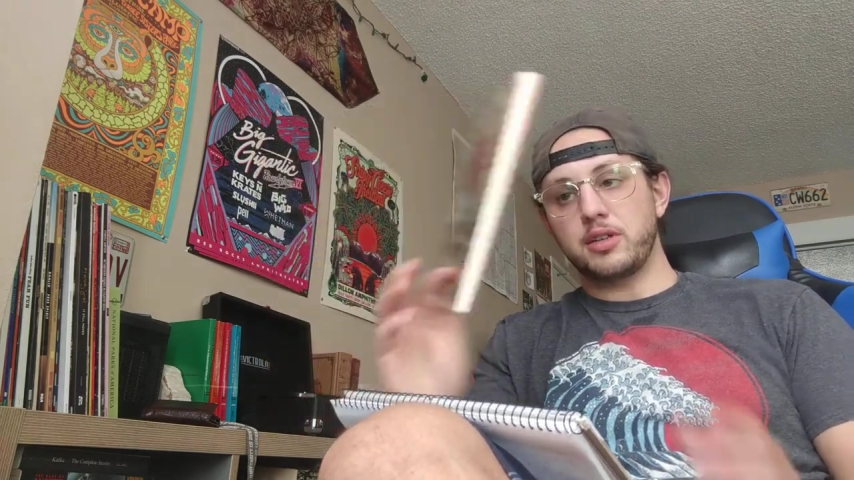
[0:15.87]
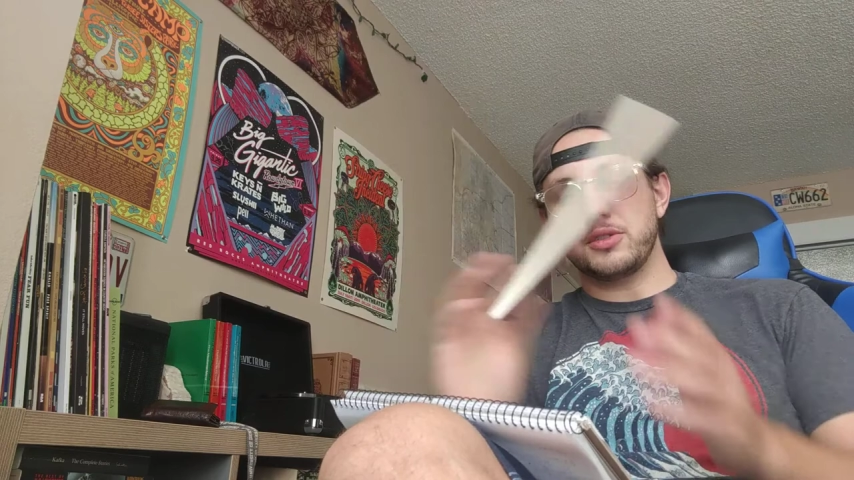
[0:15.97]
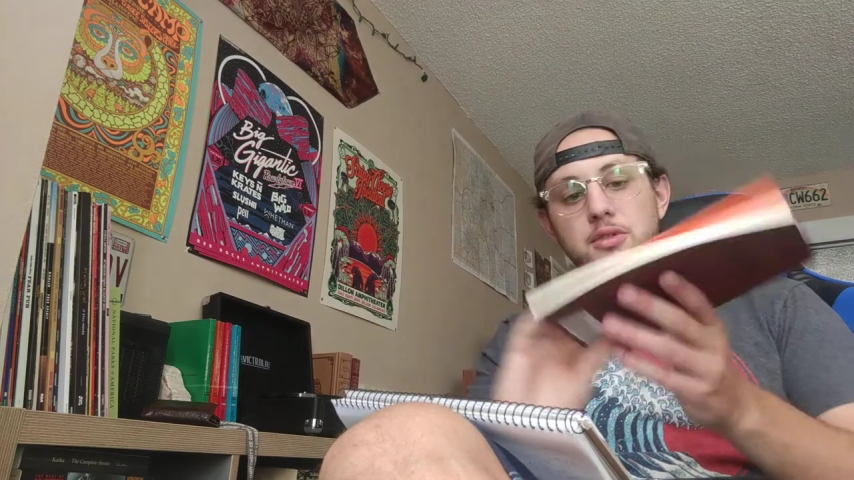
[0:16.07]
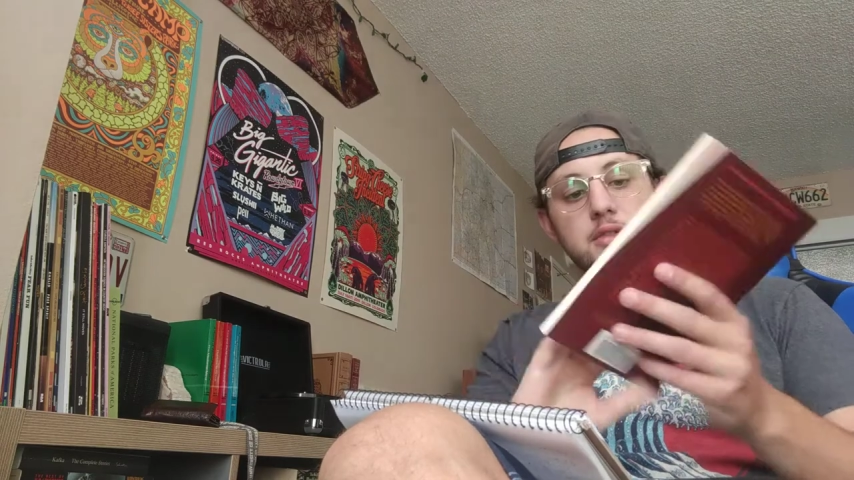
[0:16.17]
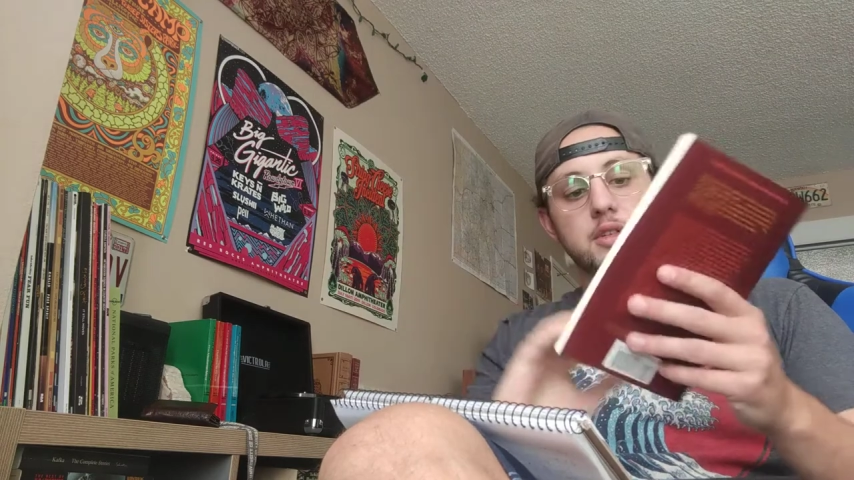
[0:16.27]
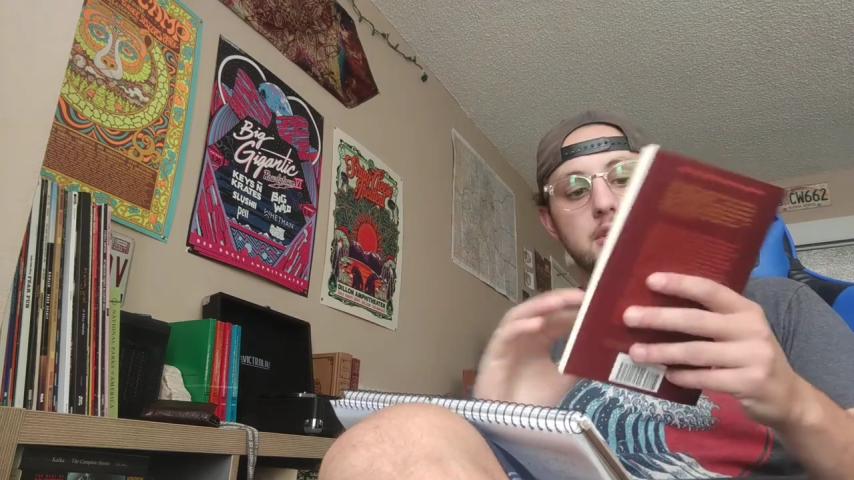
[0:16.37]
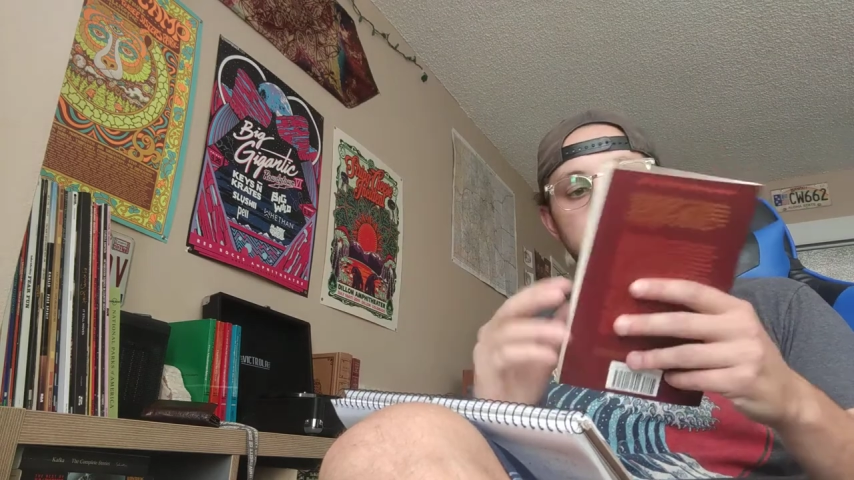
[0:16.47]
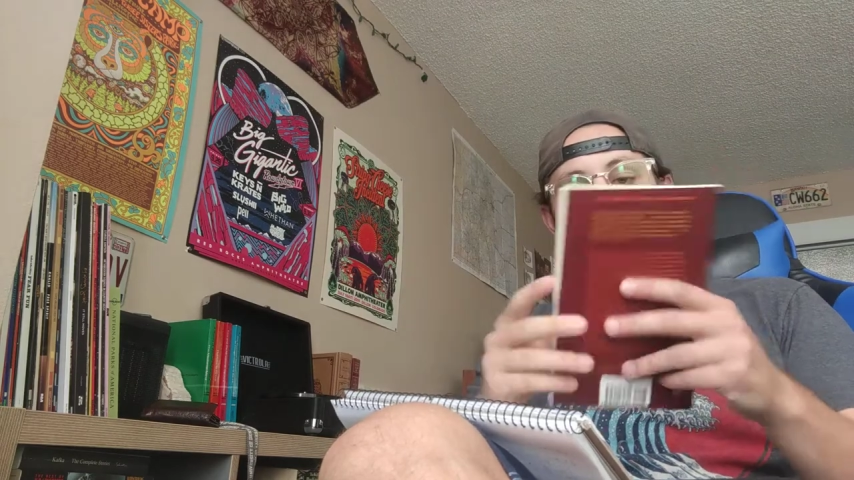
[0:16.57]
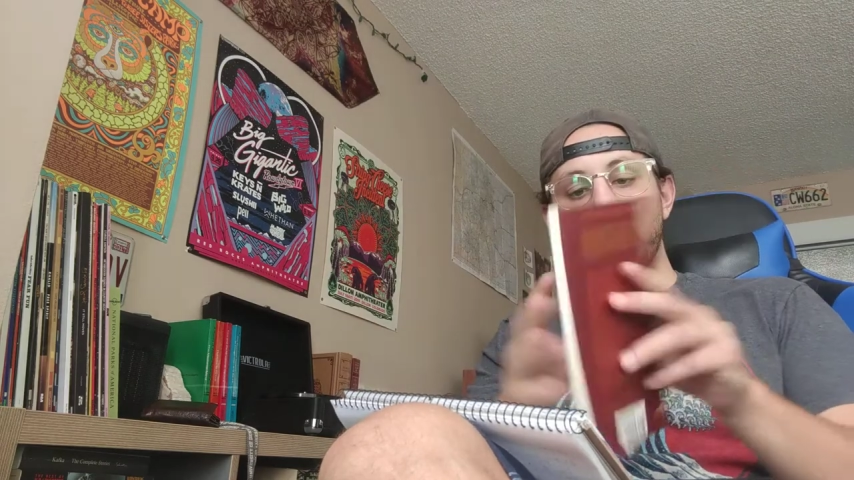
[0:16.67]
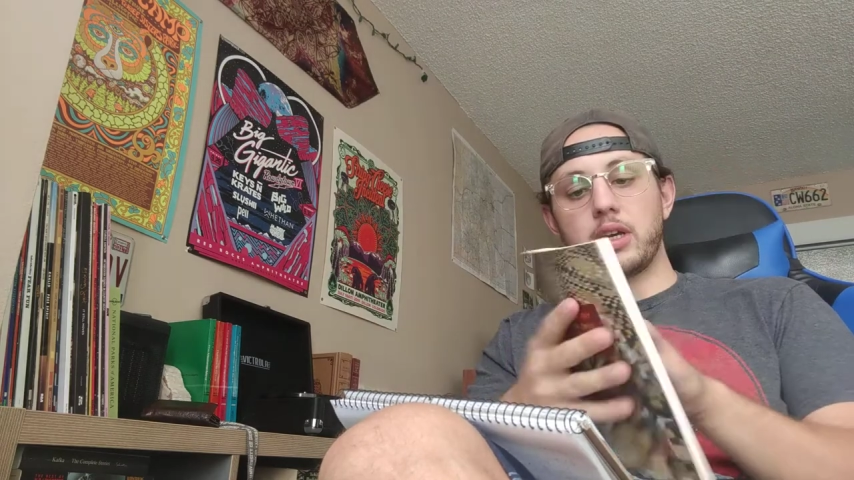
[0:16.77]
also
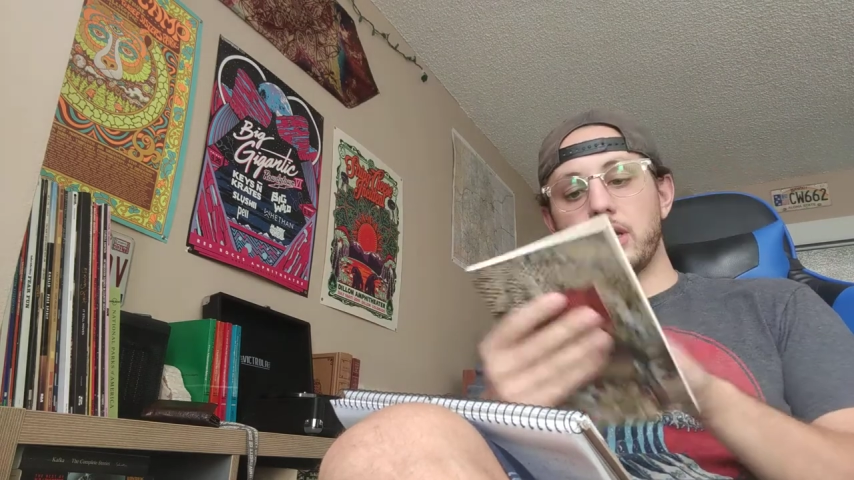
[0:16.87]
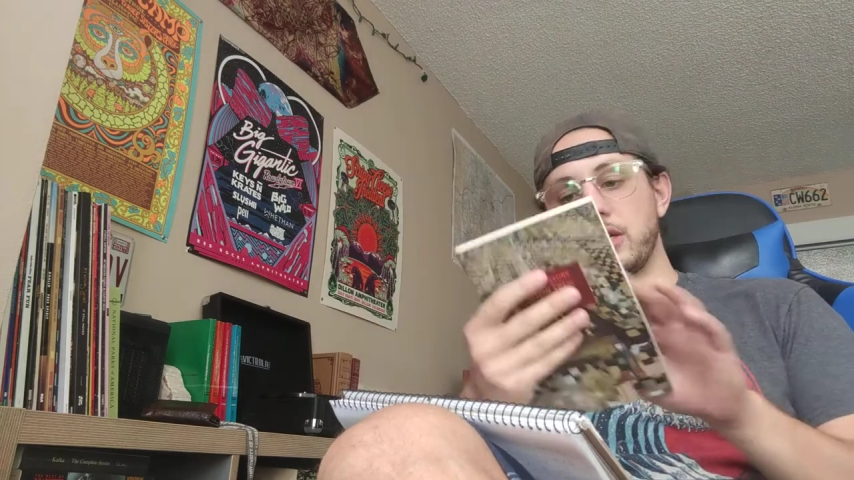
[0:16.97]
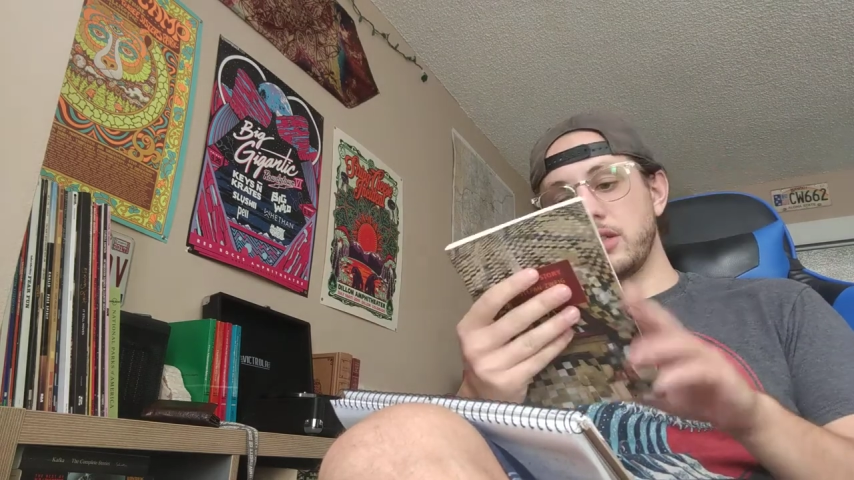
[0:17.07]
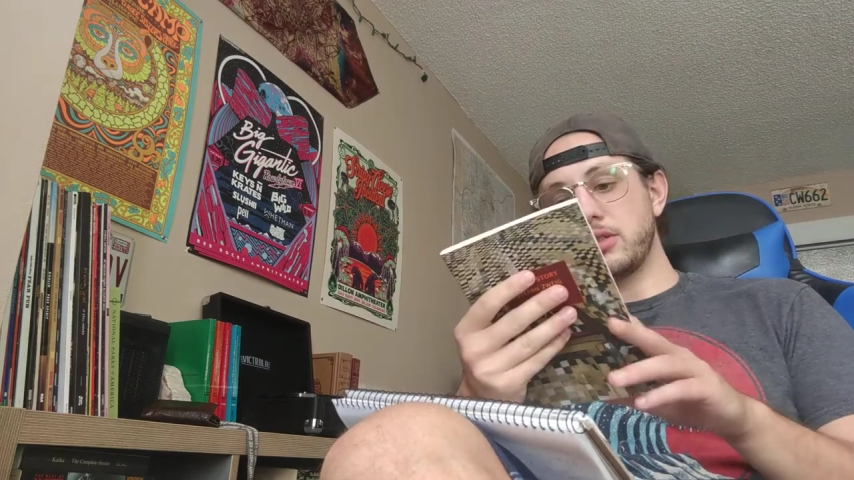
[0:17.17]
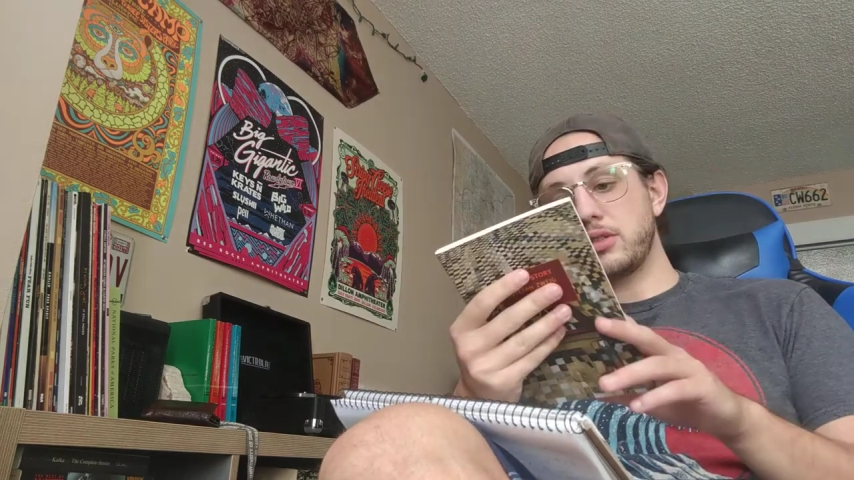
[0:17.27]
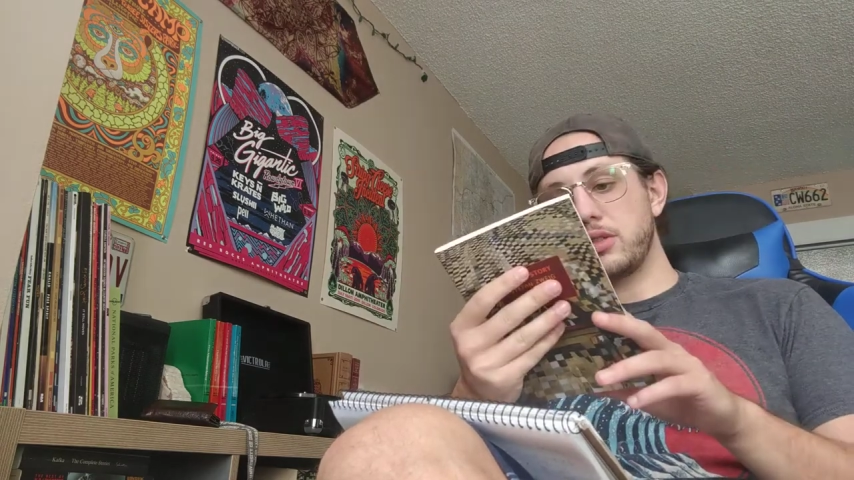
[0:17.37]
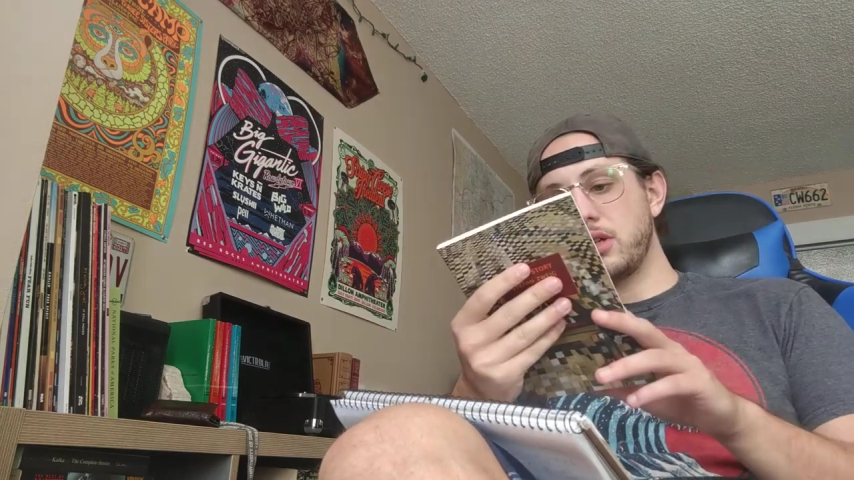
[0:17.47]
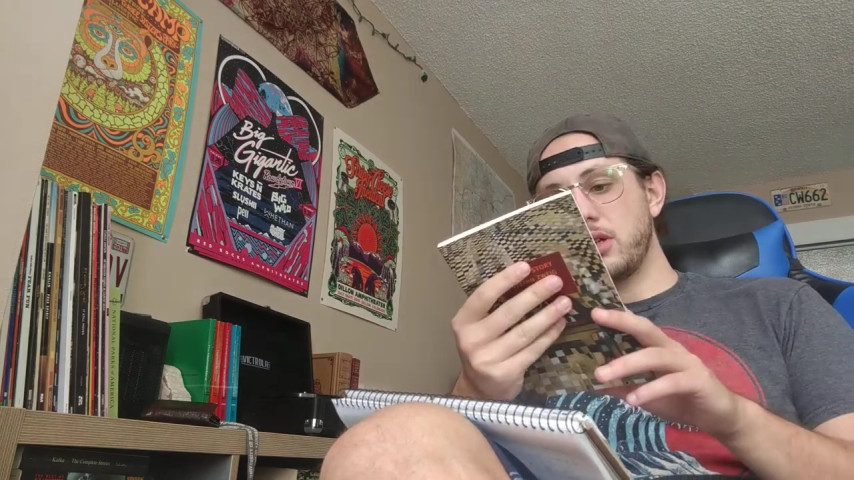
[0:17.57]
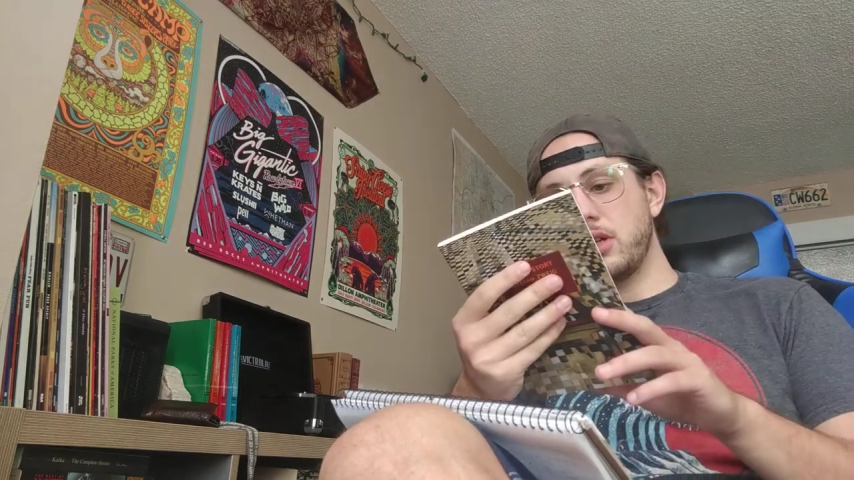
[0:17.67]
known as